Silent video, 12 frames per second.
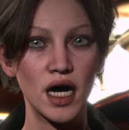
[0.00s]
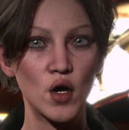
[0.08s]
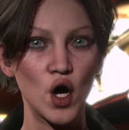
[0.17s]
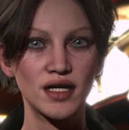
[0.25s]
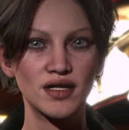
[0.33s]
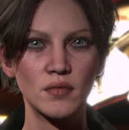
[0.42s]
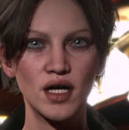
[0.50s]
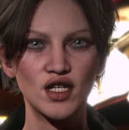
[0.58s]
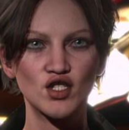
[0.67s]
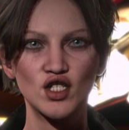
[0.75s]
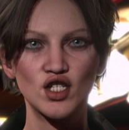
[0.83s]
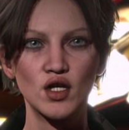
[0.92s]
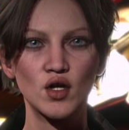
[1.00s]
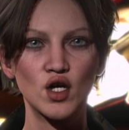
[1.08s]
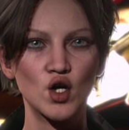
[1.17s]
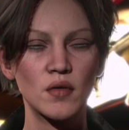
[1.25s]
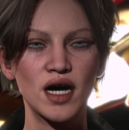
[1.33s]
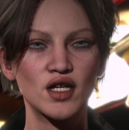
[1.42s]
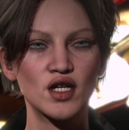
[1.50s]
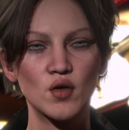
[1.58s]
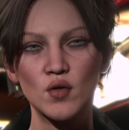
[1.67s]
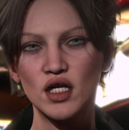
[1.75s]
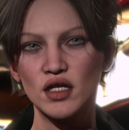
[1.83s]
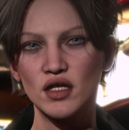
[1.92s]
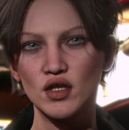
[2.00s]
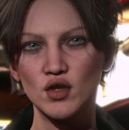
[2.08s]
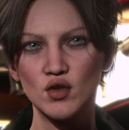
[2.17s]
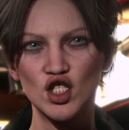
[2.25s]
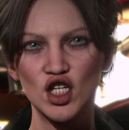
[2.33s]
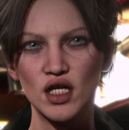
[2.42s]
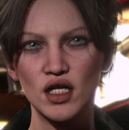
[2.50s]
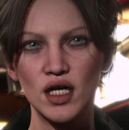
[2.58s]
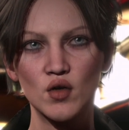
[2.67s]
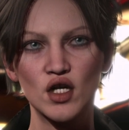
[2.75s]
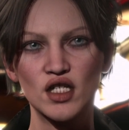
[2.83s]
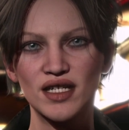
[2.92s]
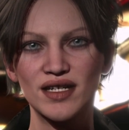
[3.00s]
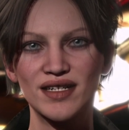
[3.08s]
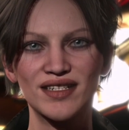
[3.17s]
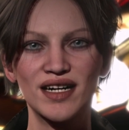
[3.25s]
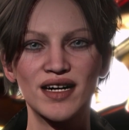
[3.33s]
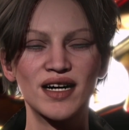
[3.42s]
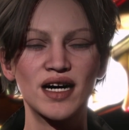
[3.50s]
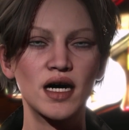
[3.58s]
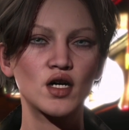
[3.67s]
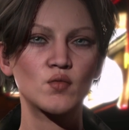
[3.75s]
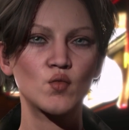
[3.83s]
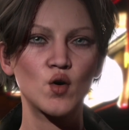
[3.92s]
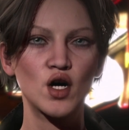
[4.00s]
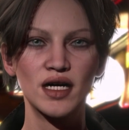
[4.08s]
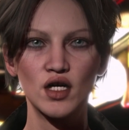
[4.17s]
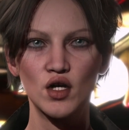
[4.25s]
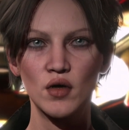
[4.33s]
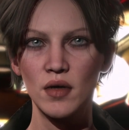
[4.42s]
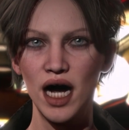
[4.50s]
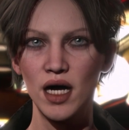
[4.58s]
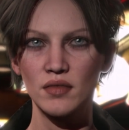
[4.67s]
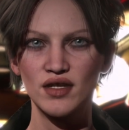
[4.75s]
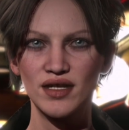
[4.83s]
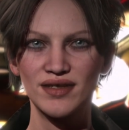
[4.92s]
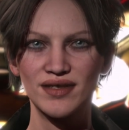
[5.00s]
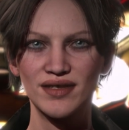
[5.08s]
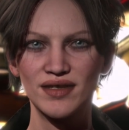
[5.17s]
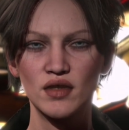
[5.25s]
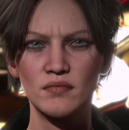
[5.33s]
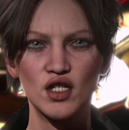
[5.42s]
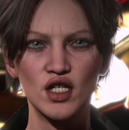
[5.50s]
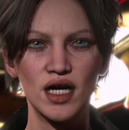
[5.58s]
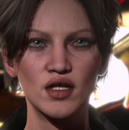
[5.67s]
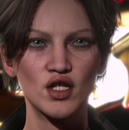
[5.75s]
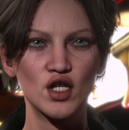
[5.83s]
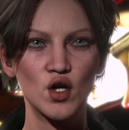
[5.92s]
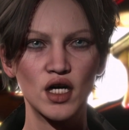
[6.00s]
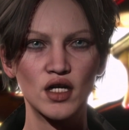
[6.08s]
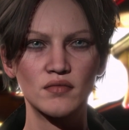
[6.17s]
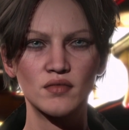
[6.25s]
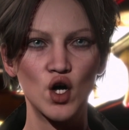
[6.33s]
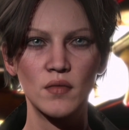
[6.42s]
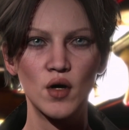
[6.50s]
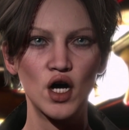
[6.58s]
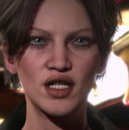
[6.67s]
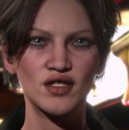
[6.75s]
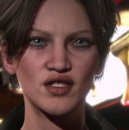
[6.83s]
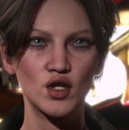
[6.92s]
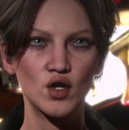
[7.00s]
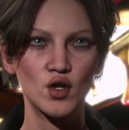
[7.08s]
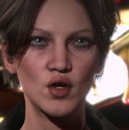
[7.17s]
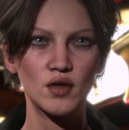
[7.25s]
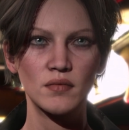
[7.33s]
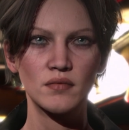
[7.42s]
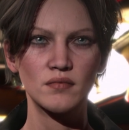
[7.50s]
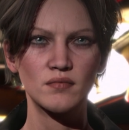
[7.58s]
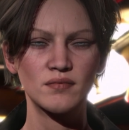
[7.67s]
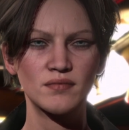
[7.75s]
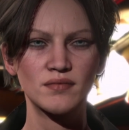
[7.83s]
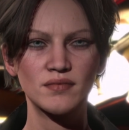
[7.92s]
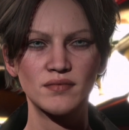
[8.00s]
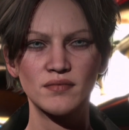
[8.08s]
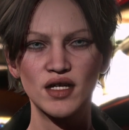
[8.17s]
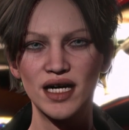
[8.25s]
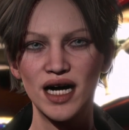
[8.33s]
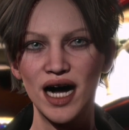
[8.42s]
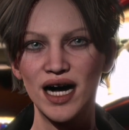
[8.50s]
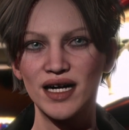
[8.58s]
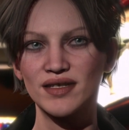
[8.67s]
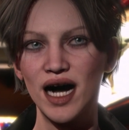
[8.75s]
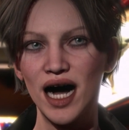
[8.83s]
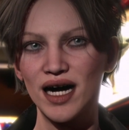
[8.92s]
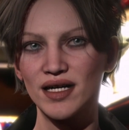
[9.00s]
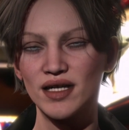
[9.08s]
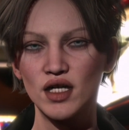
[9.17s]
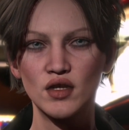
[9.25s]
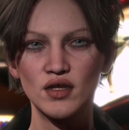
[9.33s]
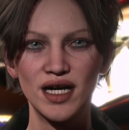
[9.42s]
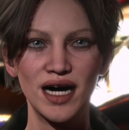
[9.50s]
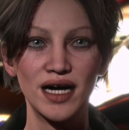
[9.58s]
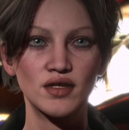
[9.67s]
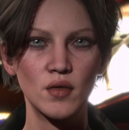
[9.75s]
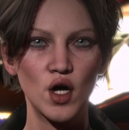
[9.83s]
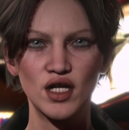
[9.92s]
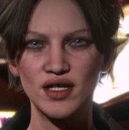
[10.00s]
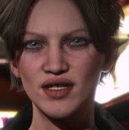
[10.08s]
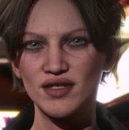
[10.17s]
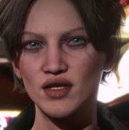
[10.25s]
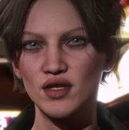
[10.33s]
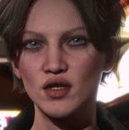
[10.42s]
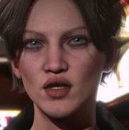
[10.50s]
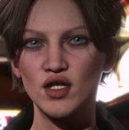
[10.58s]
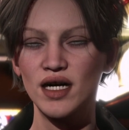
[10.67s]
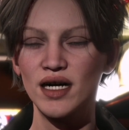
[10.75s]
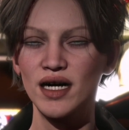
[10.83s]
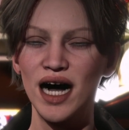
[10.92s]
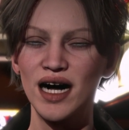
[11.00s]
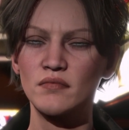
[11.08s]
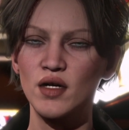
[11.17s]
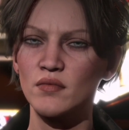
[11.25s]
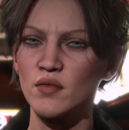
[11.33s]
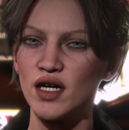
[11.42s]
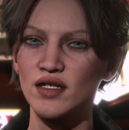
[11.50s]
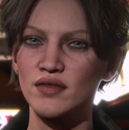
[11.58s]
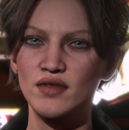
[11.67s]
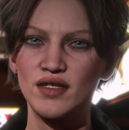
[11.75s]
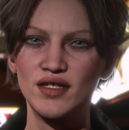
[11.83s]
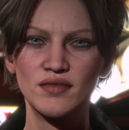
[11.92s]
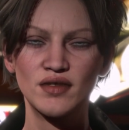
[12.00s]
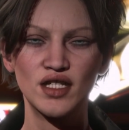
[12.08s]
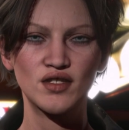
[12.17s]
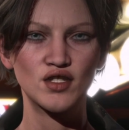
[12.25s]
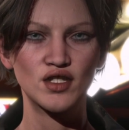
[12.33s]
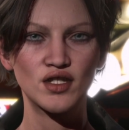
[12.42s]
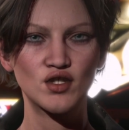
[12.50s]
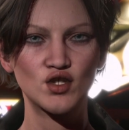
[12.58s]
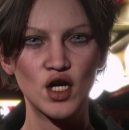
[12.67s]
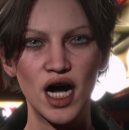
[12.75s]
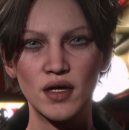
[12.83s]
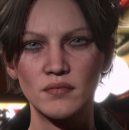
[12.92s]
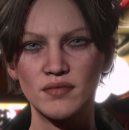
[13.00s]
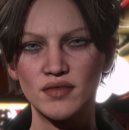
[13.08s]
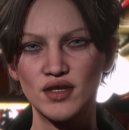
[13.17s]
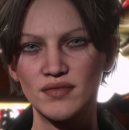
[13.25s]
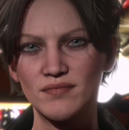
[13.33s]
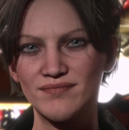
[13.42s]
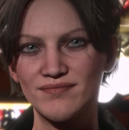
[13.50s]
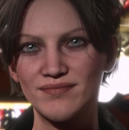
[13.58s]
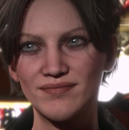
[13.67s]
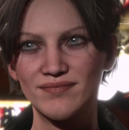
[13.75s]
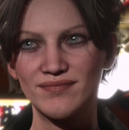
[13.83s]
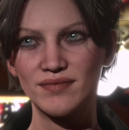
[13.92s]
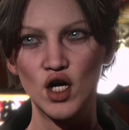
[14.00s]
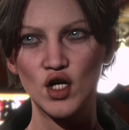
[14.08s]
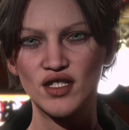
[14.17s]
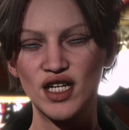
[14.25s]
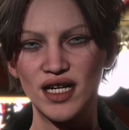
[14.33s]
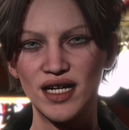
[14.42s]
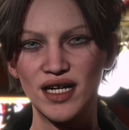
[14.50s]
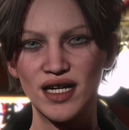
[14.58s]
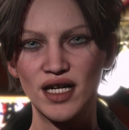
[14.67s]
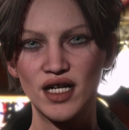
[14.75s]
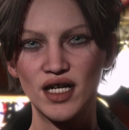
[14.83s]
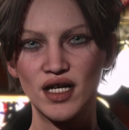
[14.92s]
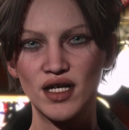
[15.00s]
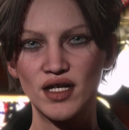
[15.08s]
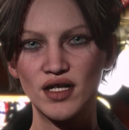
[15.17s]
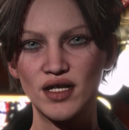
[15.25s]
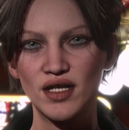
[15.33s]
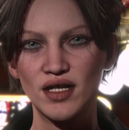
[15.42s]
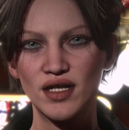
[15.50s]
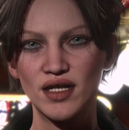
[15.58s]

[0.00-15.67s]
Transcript: I wanted to make sure you knew about the Reallusion releasing their Wrinkle Maps system for Character Creator 4.2 and iClone 8.2. I've been waiting for this feature to drop for over a year.